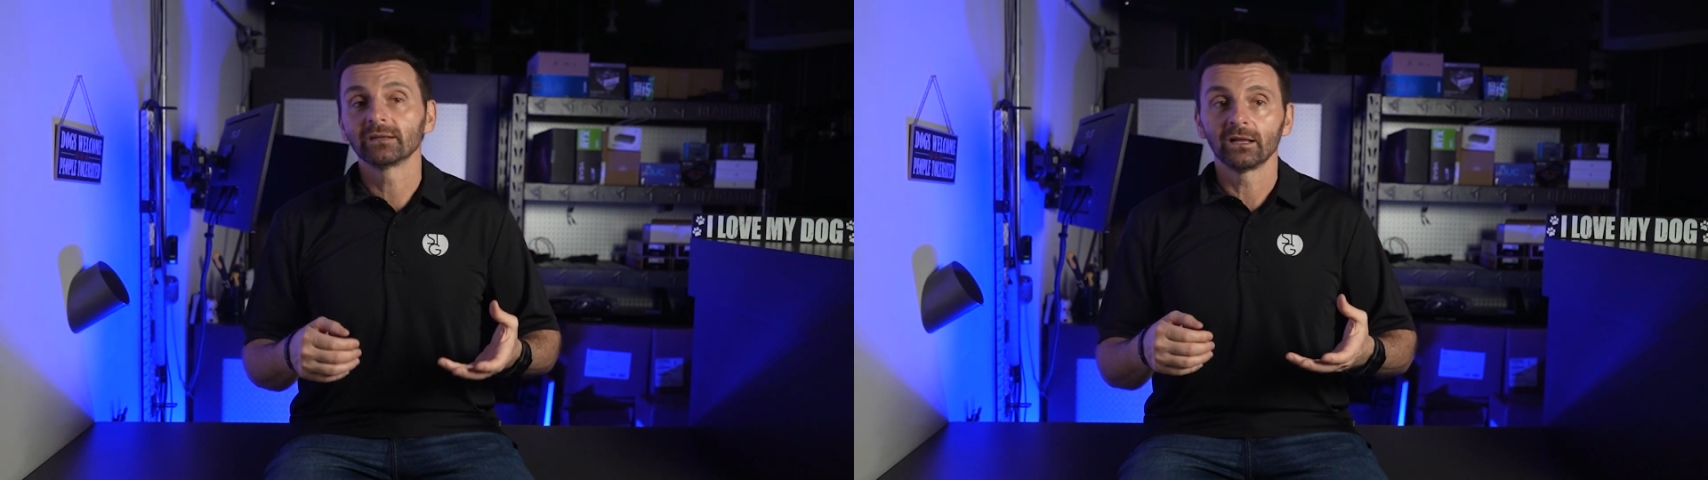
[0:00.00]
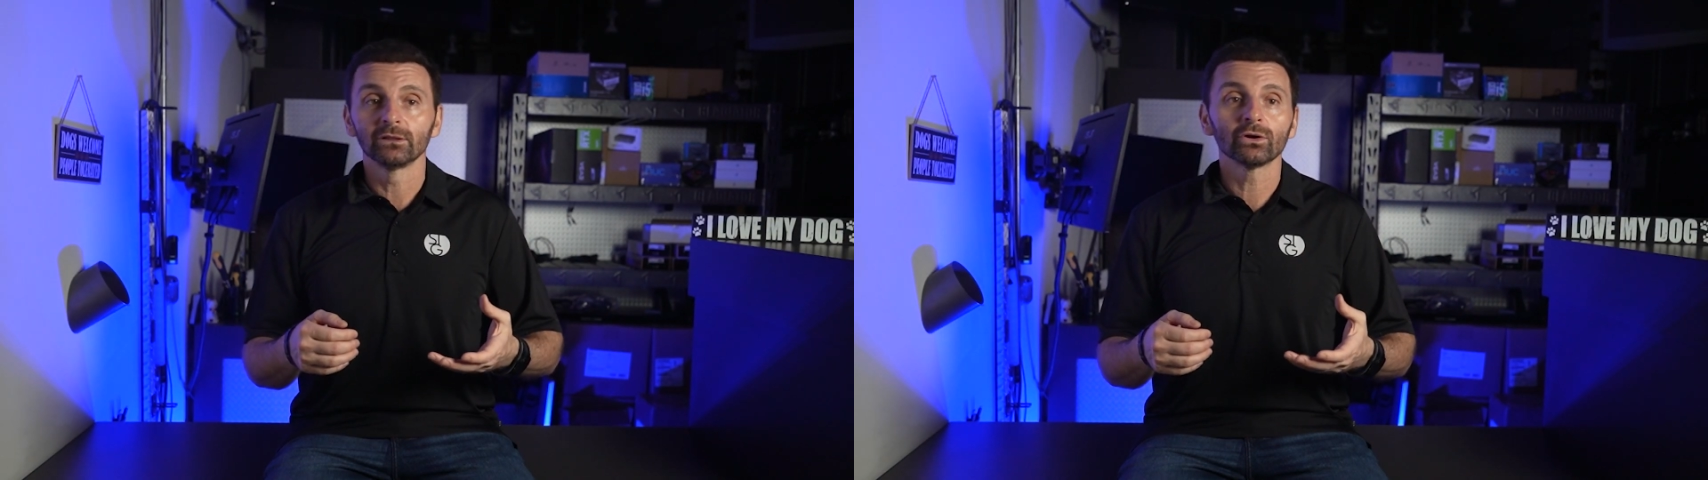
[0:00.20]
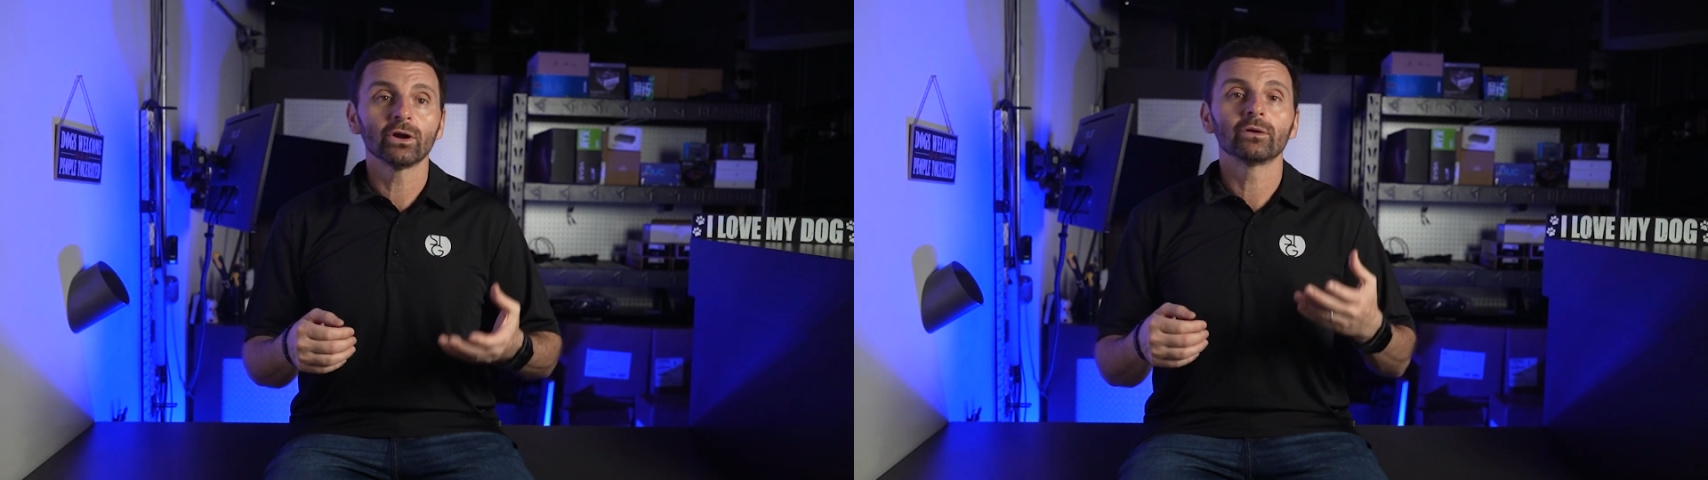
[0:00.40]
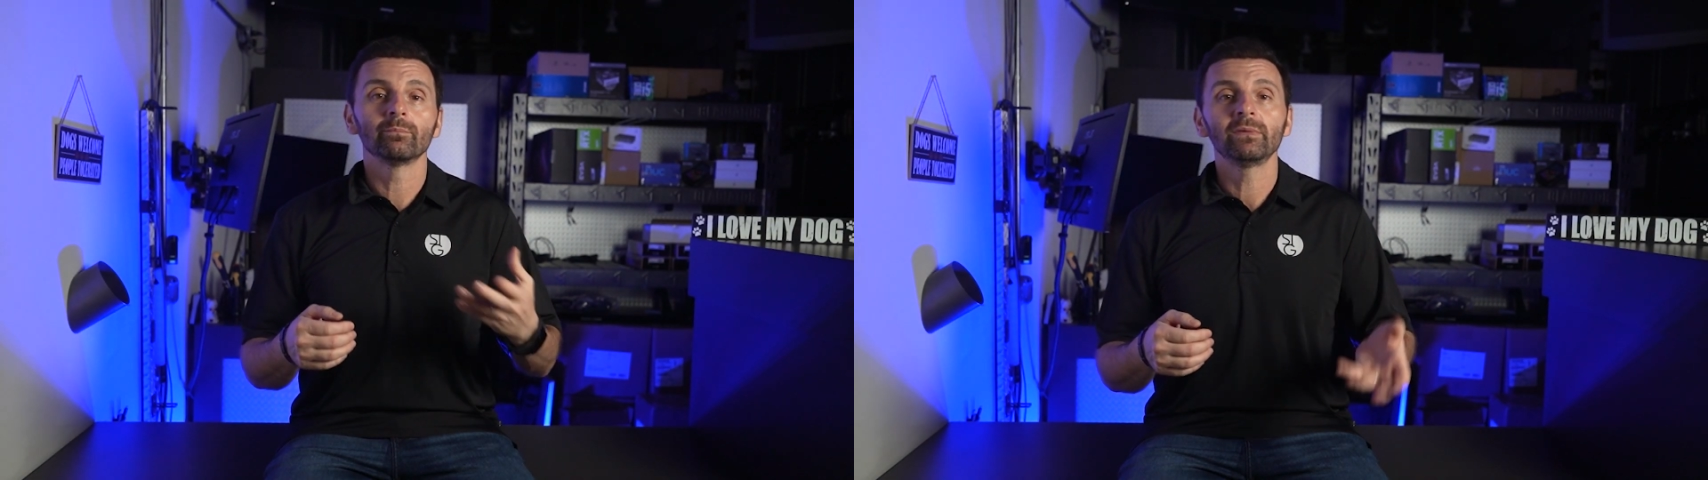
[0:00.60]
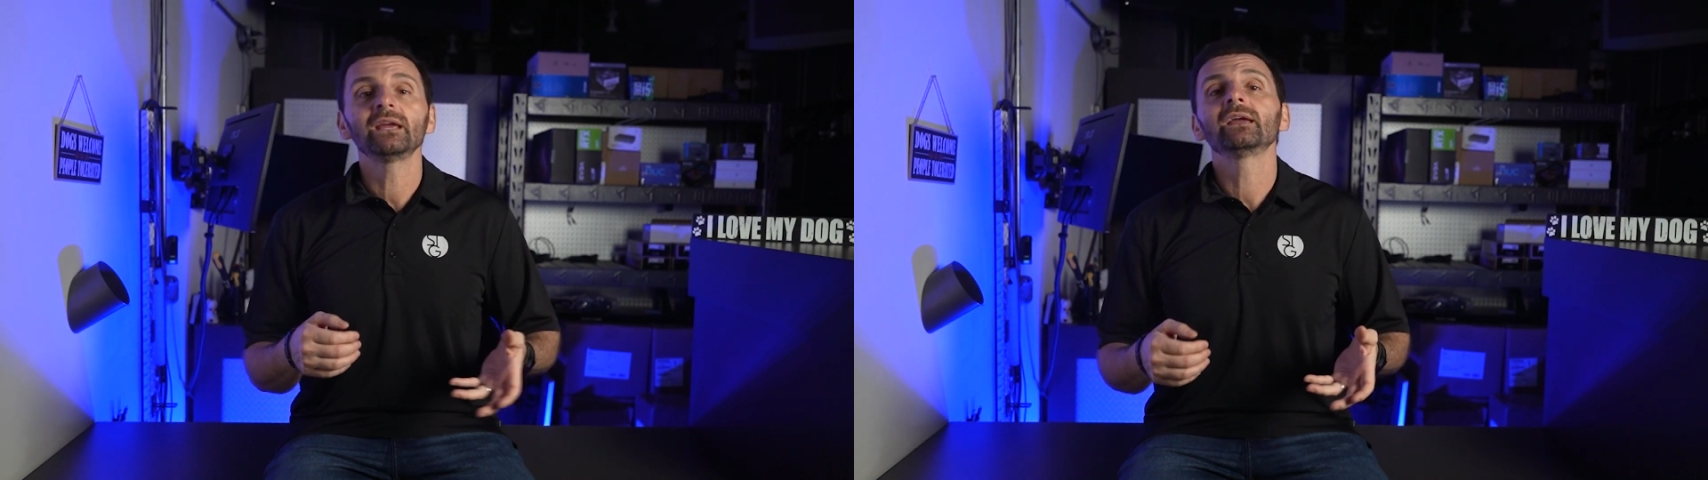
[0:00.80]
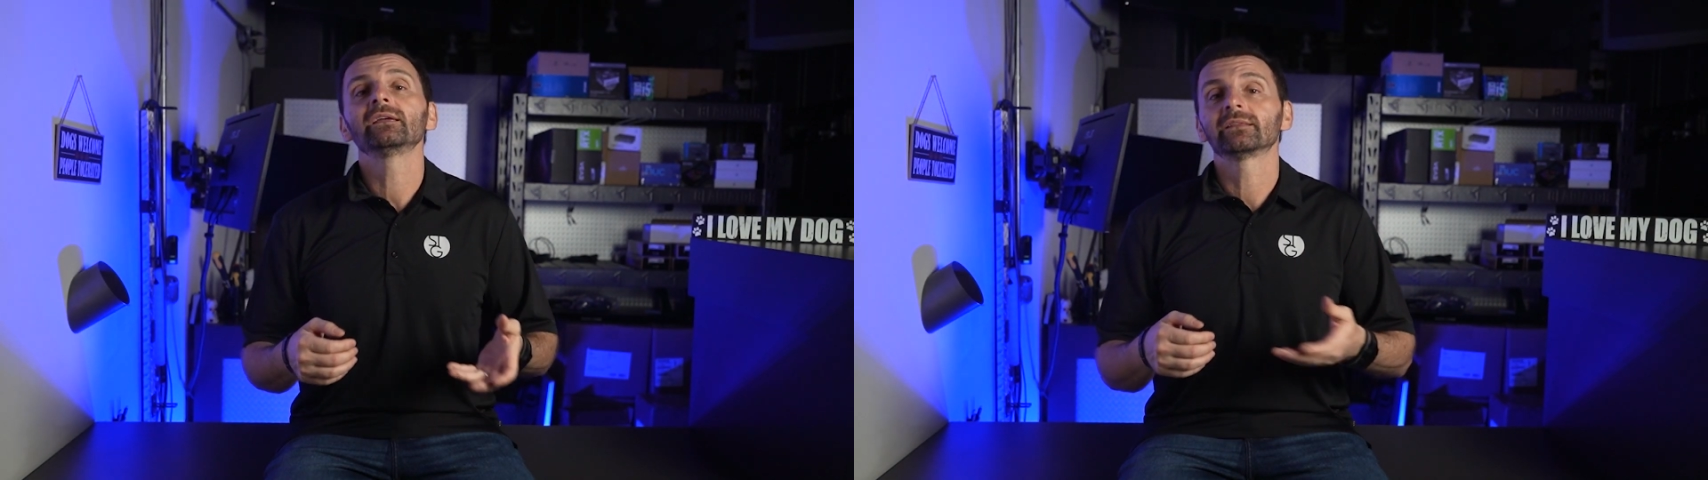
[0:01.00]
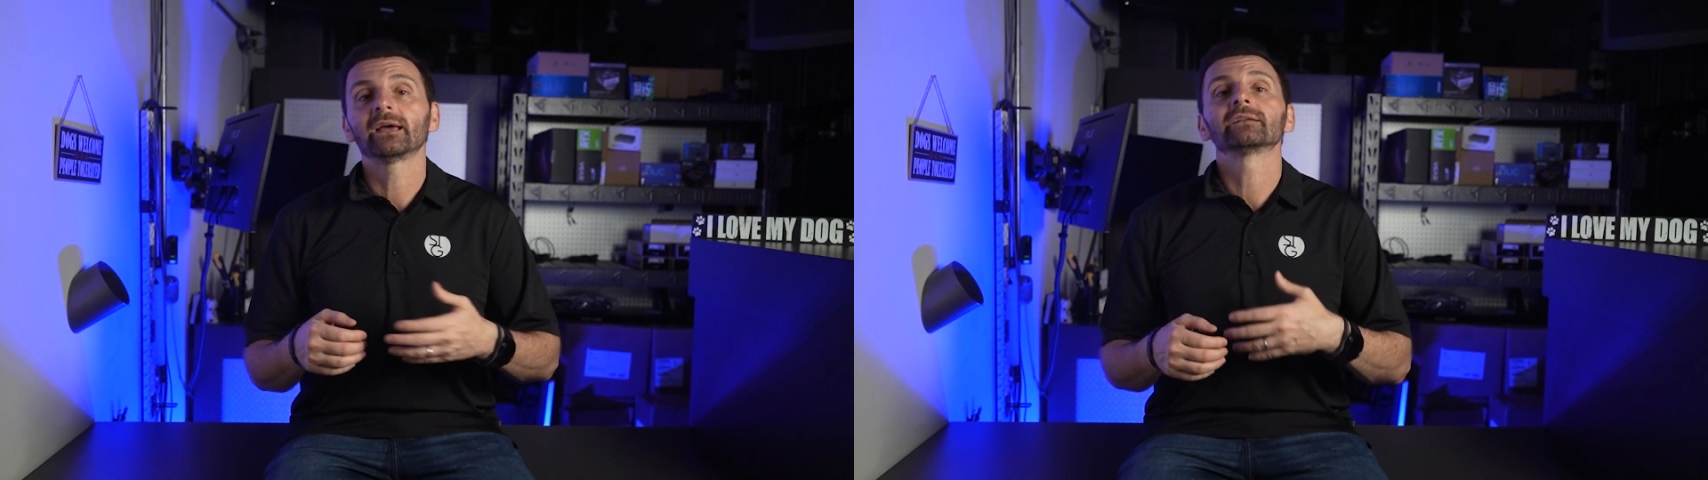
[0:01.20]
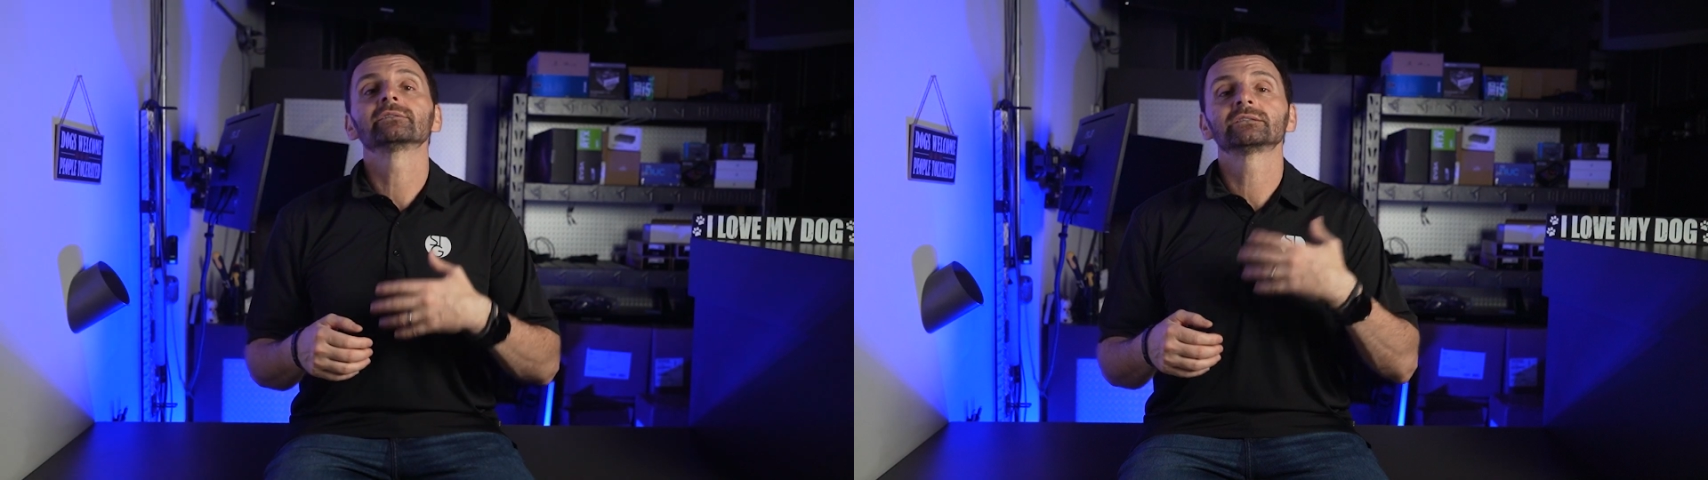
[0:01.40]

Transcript: alert me that